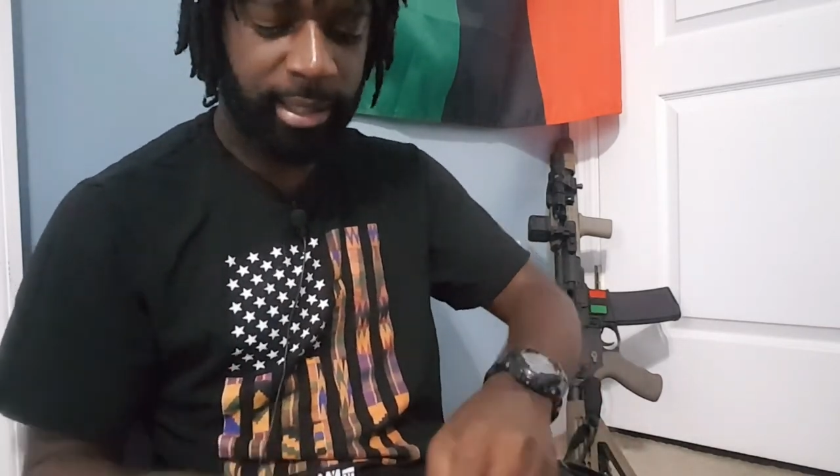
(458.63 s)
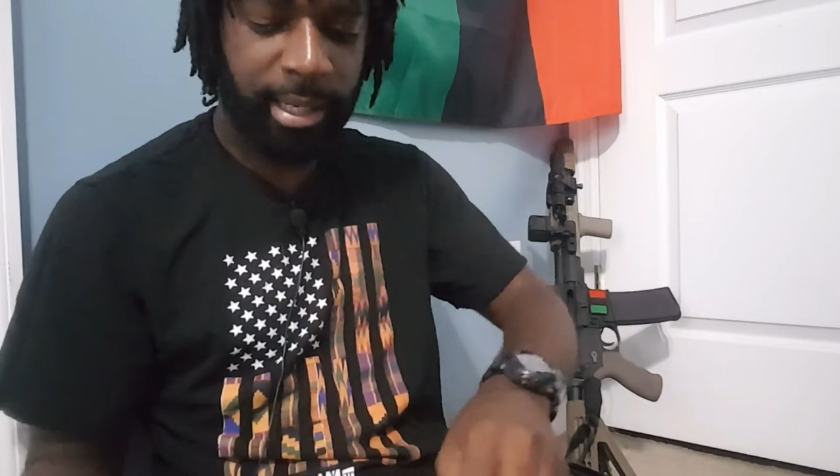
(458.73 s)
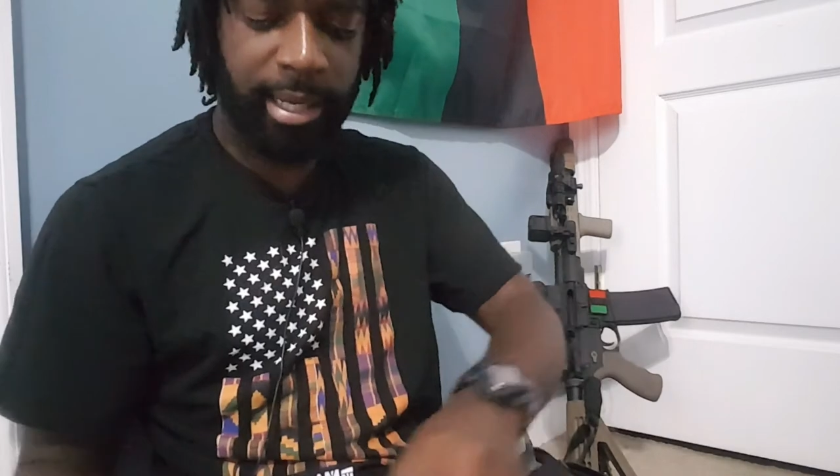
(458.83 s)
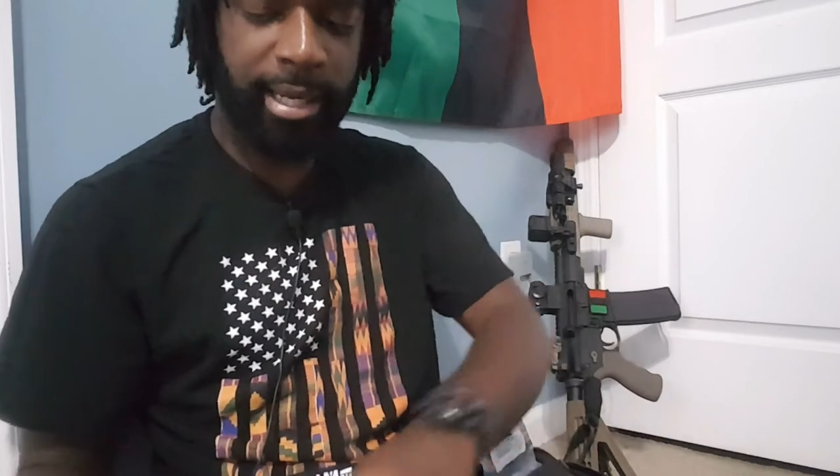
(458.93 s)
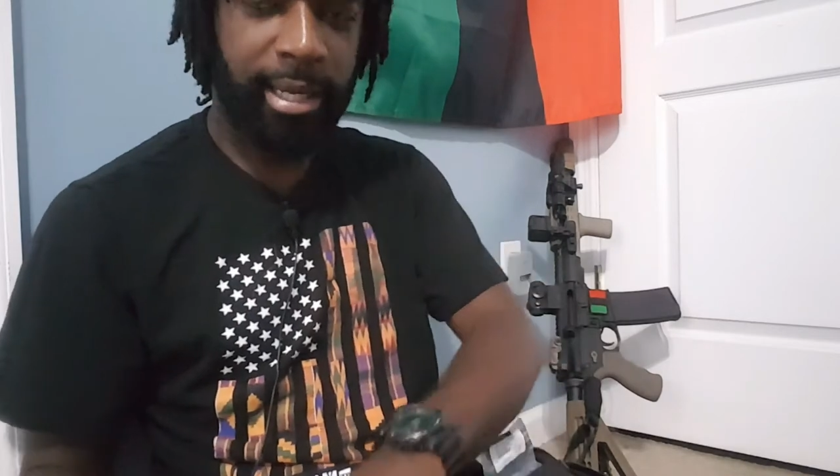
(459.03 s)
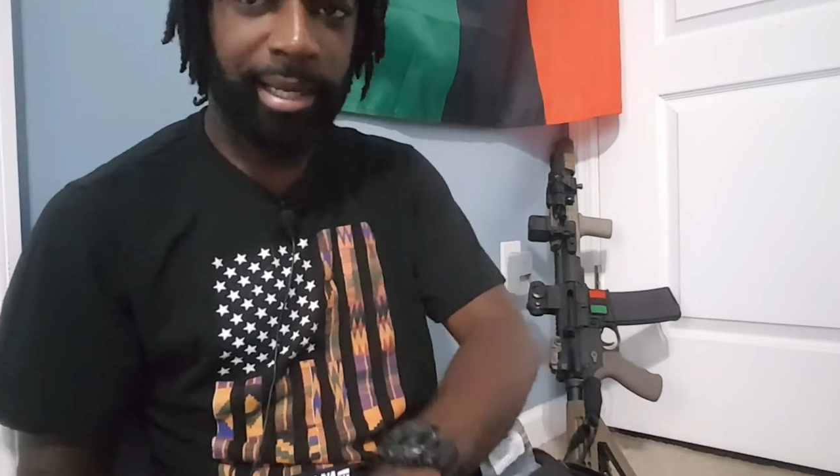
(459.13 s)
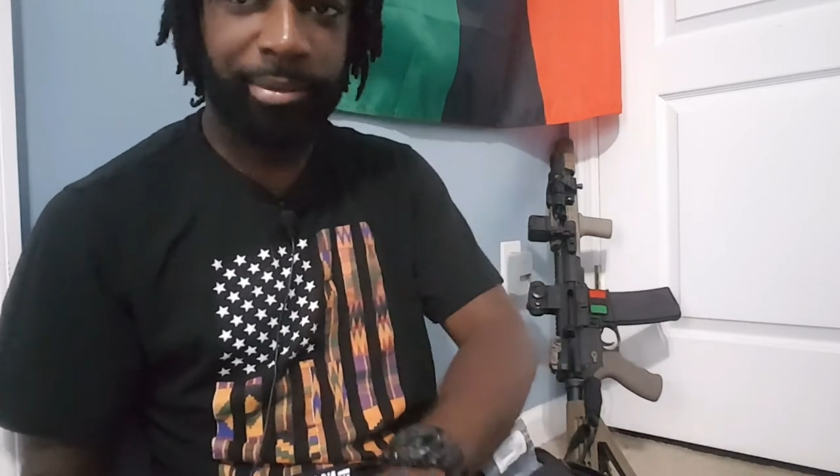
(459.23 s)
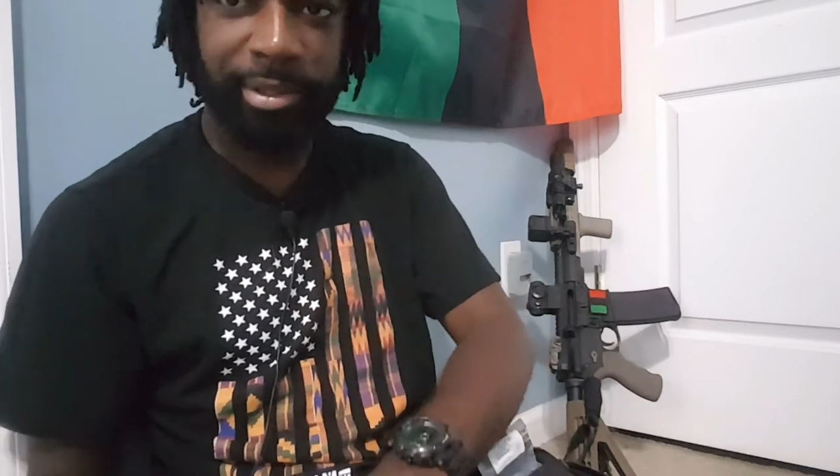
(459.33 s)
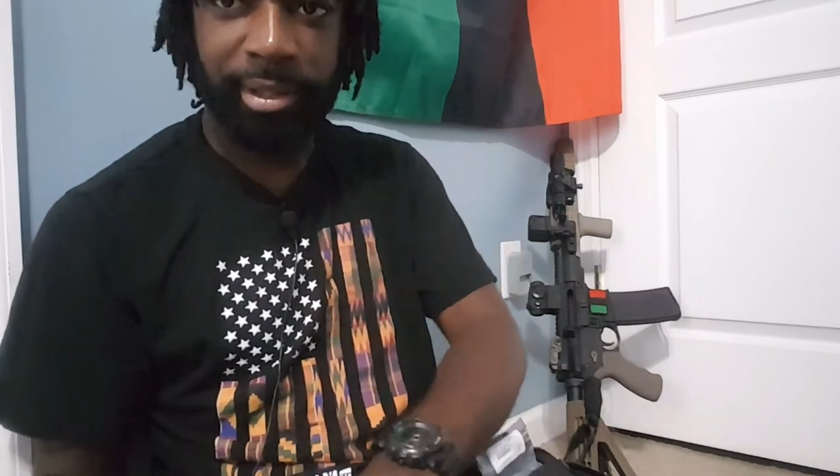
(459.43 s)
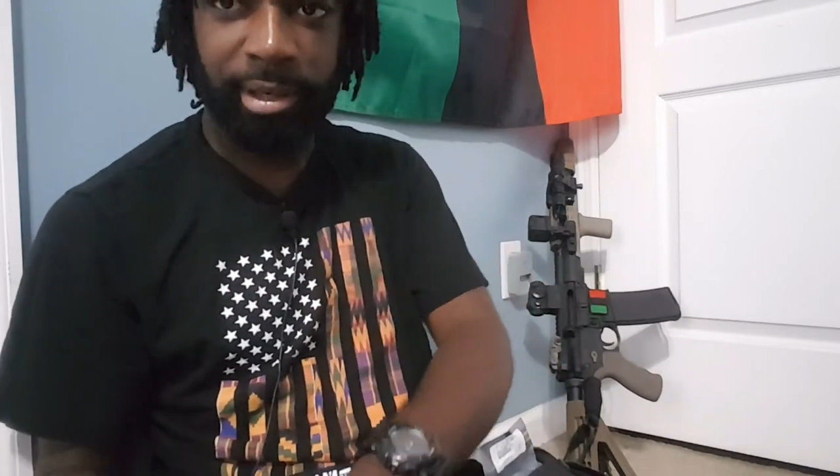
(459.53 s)
Uh, I
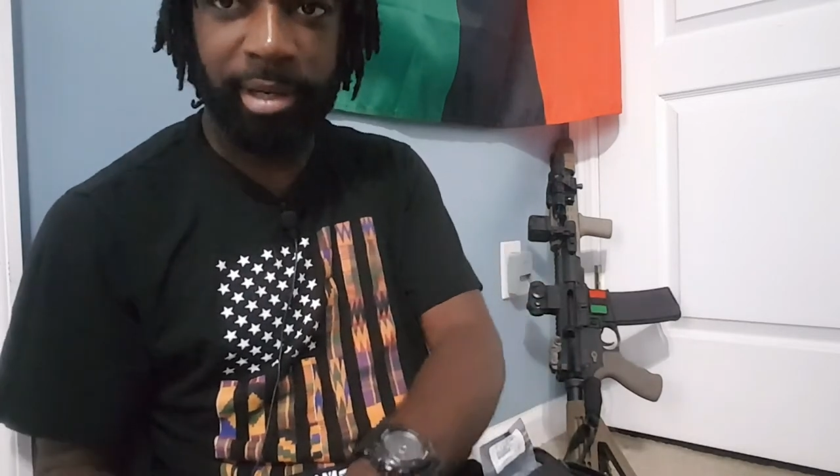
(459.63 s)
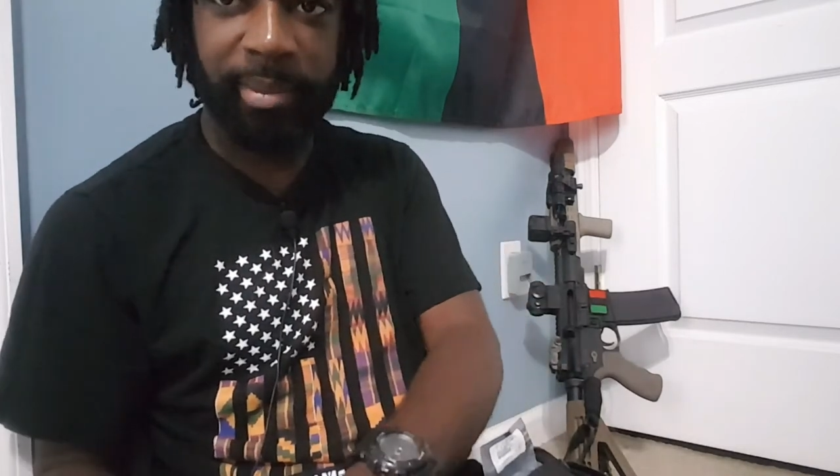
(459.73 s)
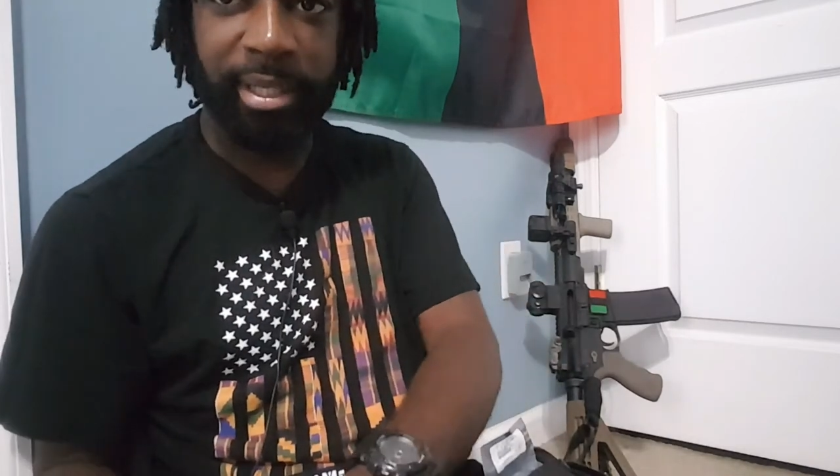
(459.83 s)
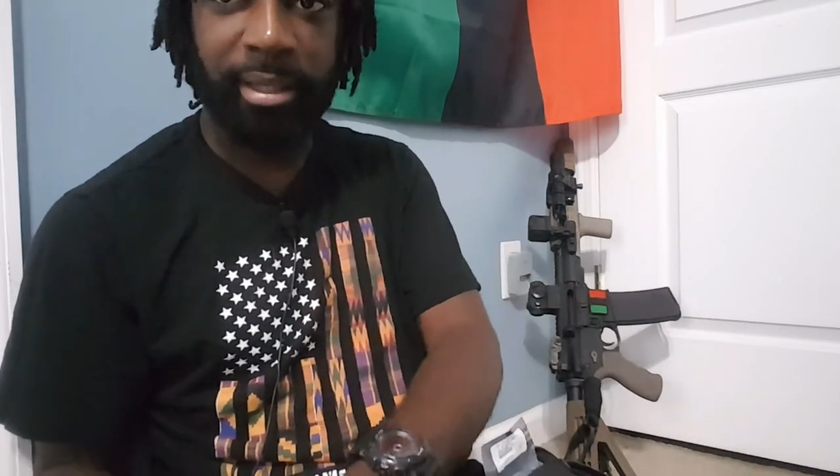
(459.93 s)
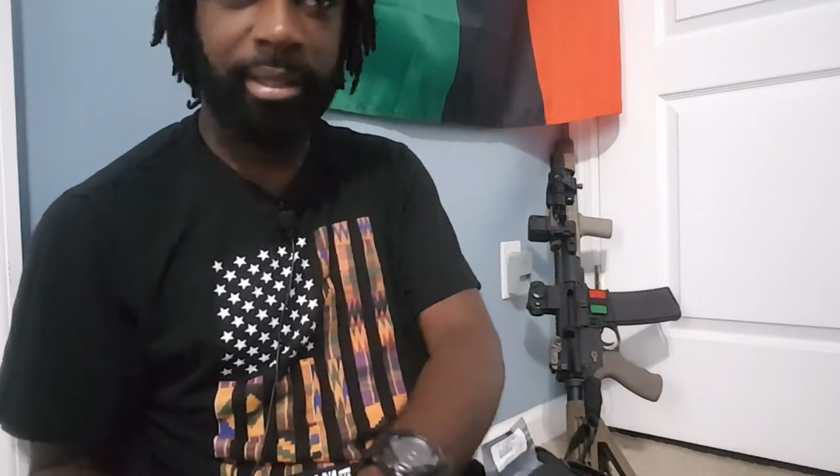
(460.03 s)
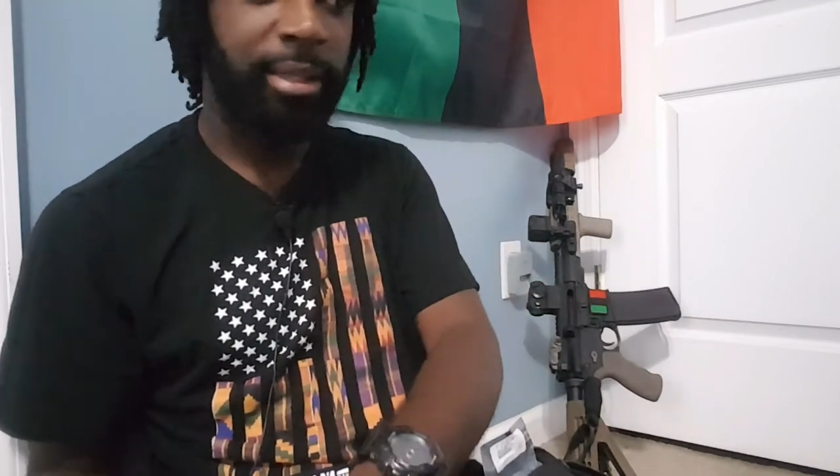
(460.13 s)
went to the Army